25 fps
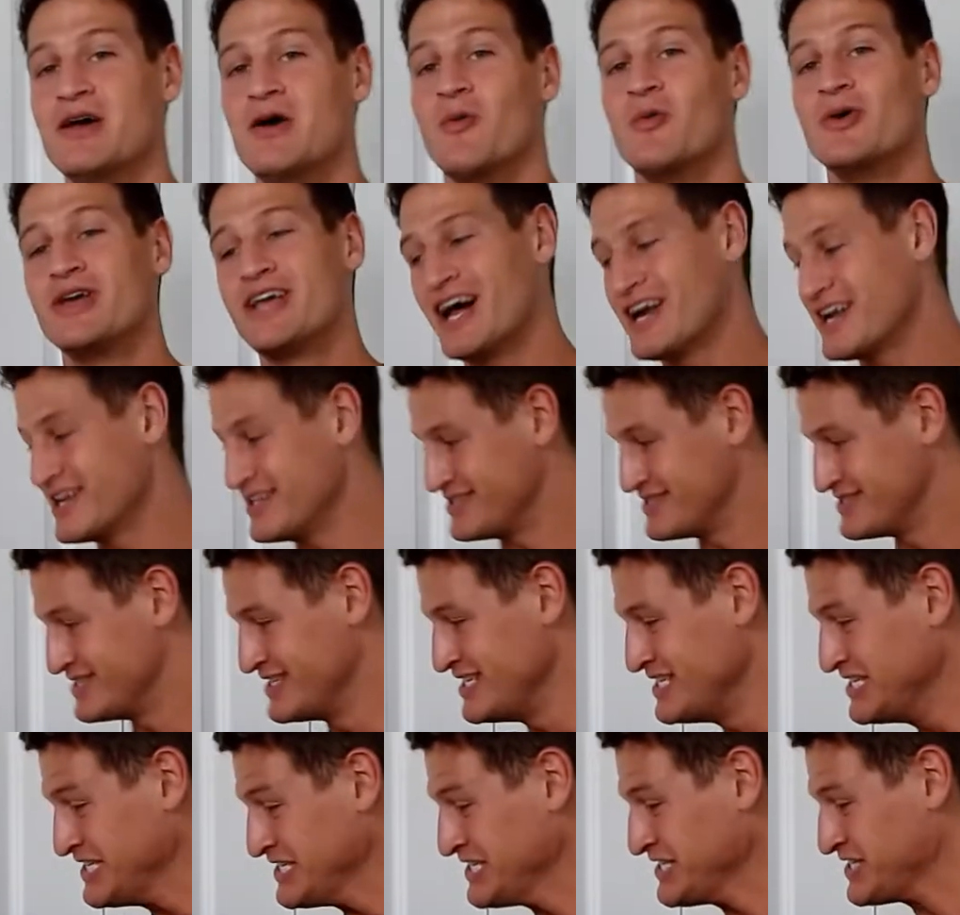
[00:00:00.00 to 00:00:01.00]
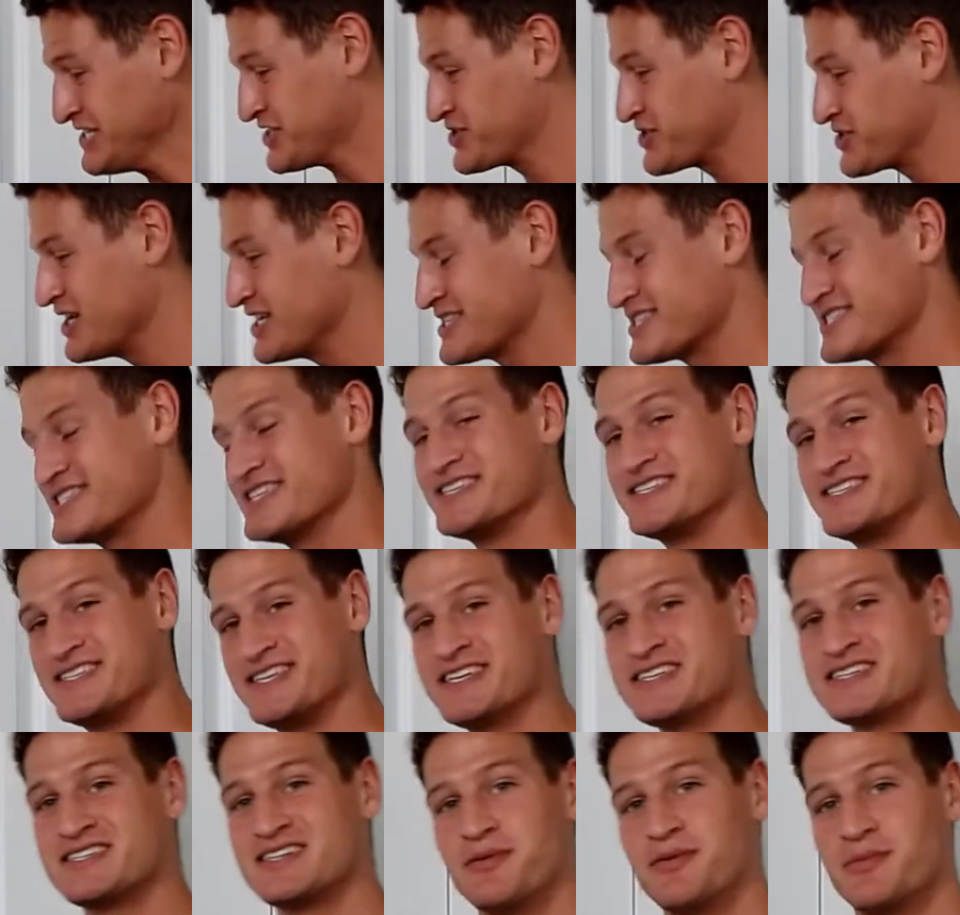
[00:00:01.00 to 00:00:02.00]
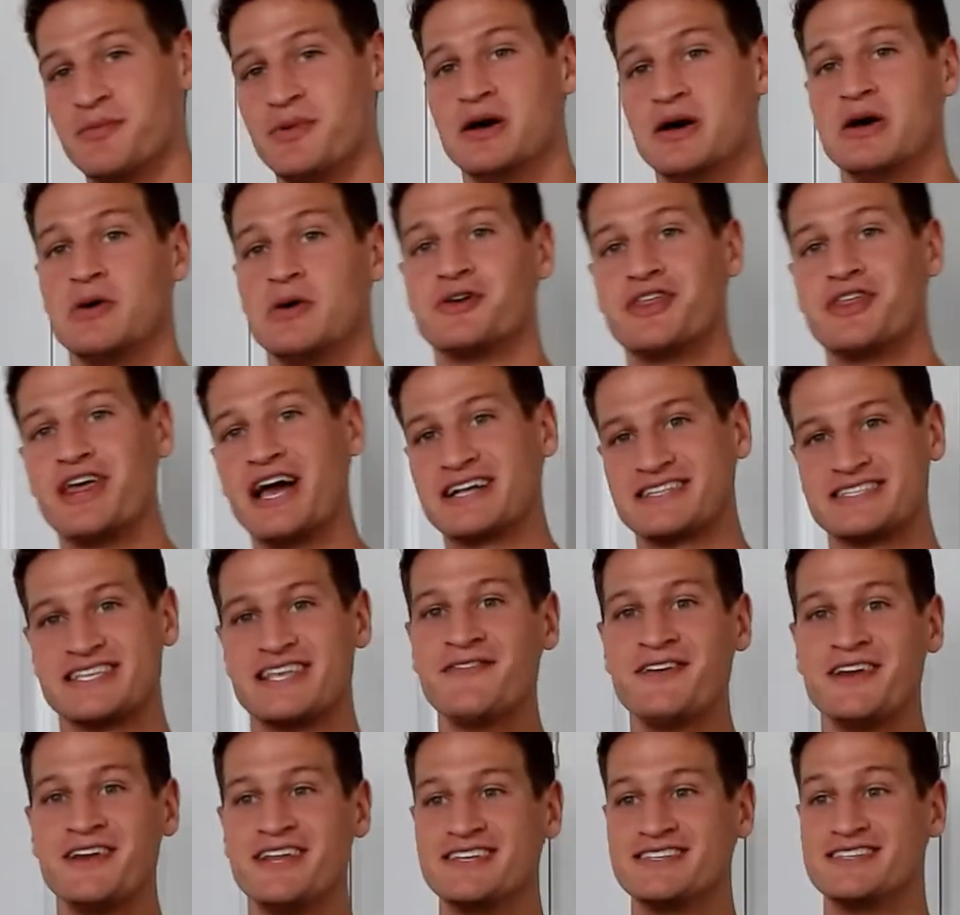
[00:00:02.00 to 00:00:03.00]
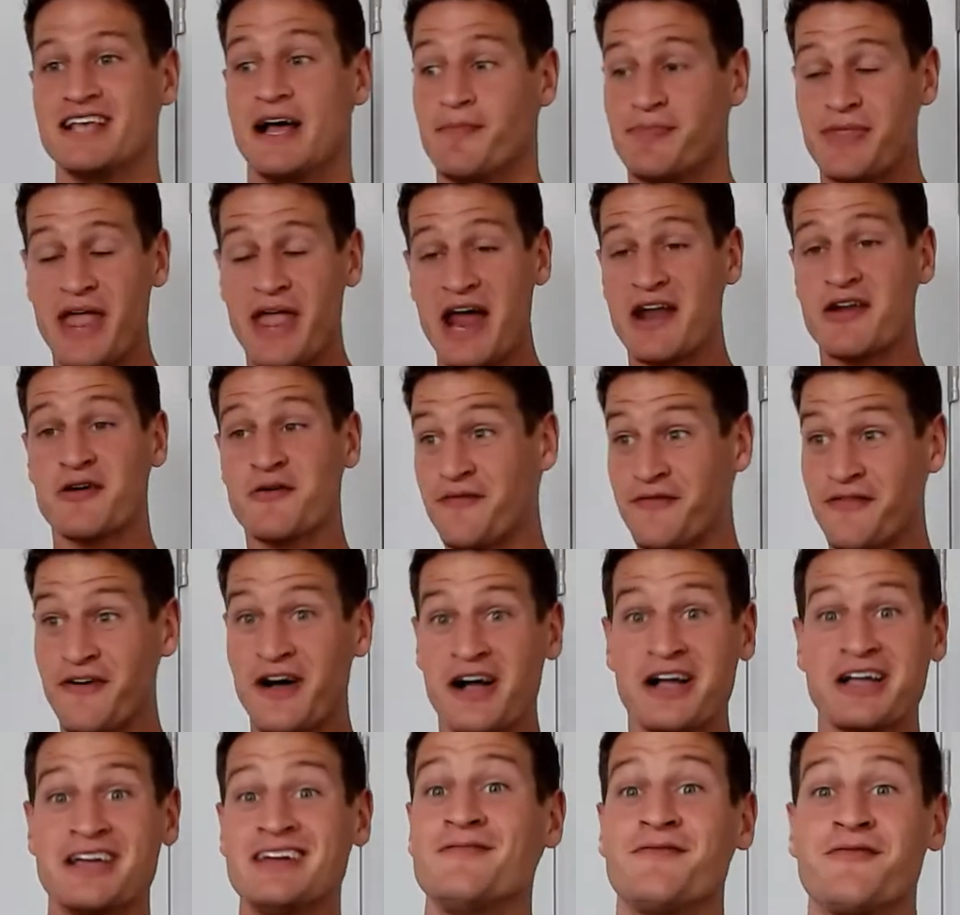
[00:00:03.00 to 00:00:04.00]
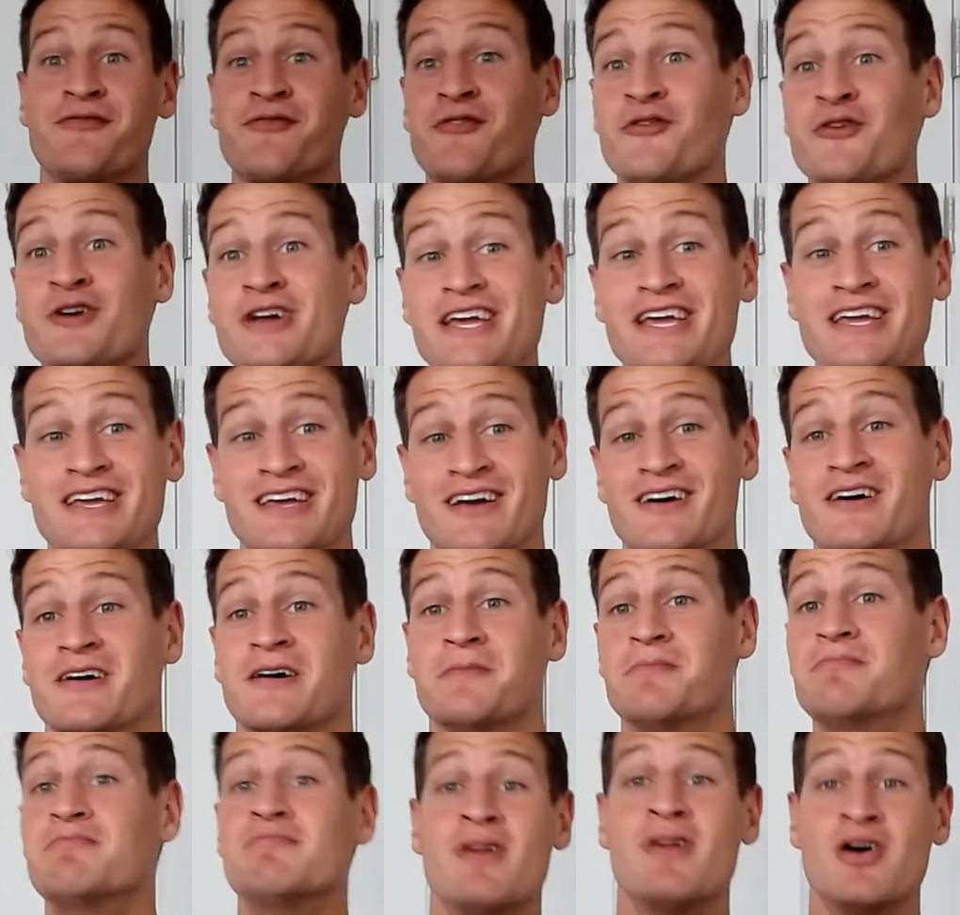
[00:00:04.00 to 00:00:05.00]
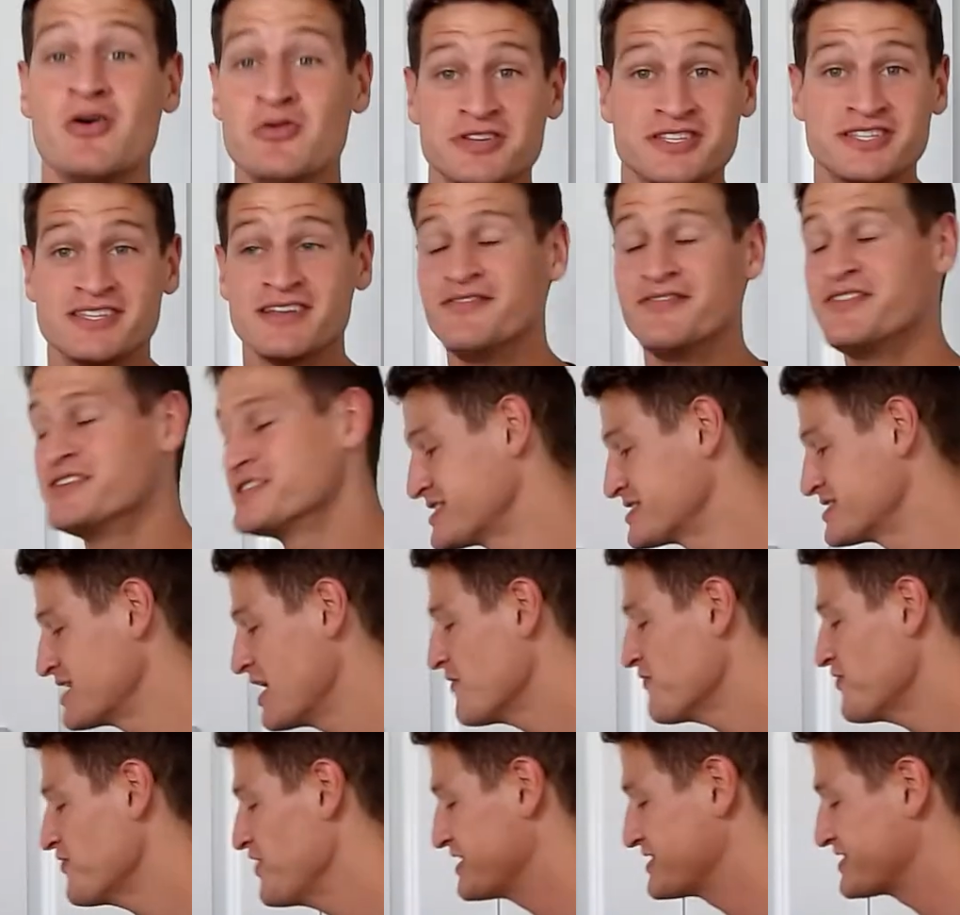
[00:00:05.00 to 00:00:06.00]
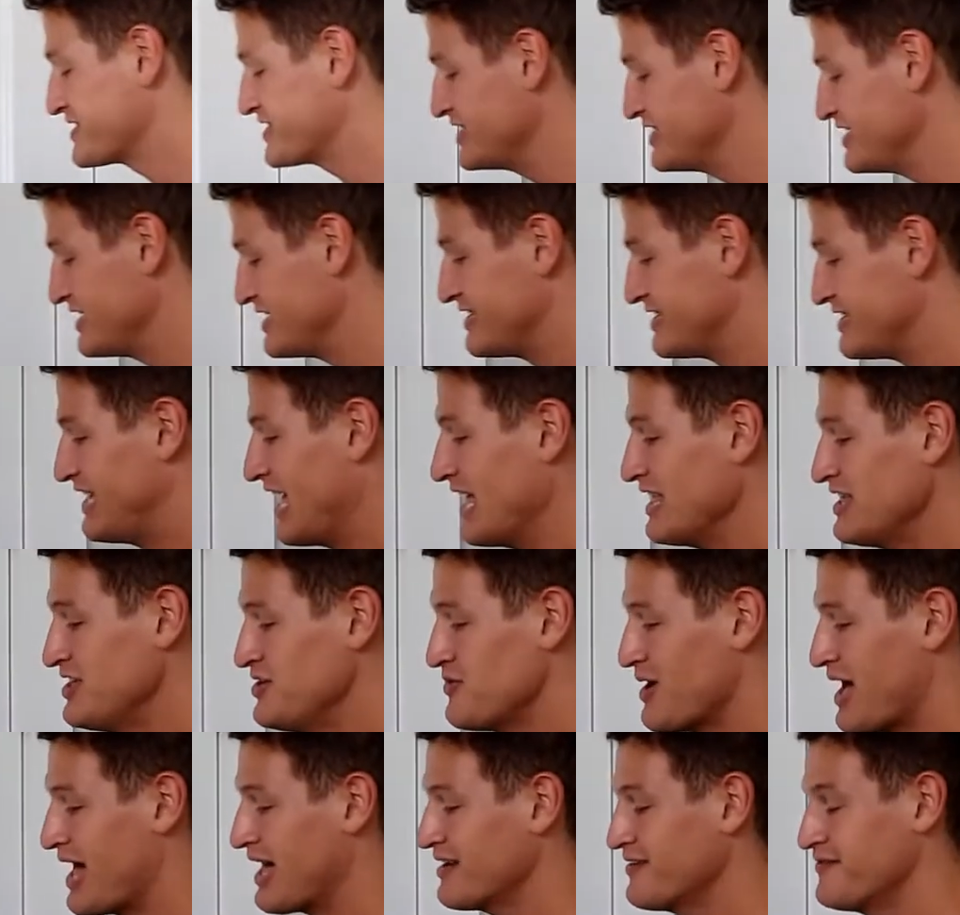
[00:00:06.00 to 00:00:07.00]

We gotta de-stress the system with activities that are fucking free. Most of the stuff that's gonna get you out